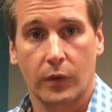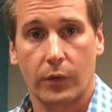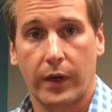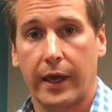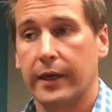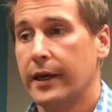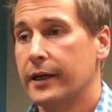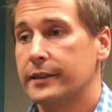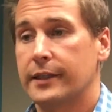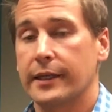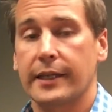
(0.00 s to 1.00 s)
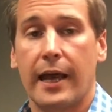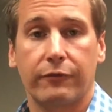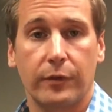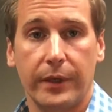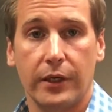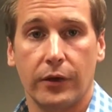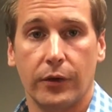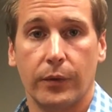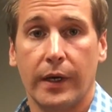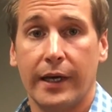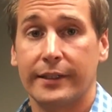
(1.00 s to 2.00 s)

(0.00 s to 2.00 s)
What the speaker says: Okay? Doesn't have to be you,